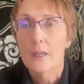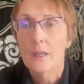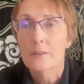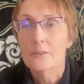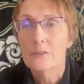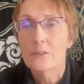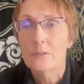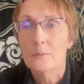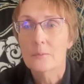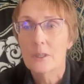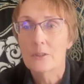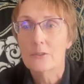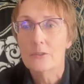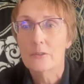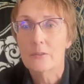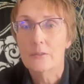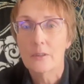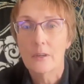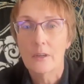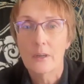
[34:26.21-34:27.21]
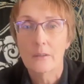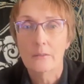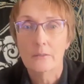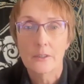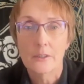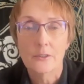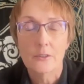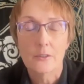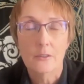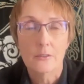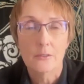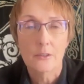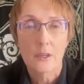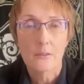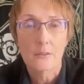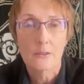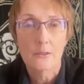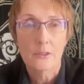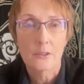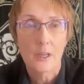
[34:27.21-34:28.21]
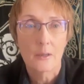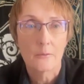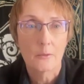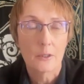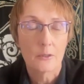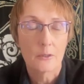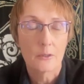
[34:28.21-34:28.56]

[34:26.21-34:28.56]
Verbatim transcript: just to make sure that our listeners understand what